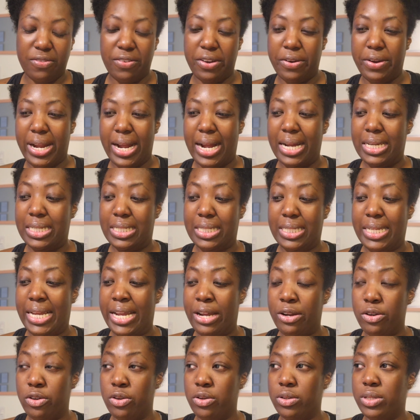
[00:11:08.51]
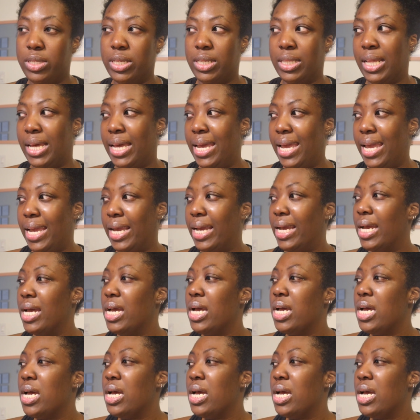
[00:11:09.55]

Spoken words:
very high standards, and like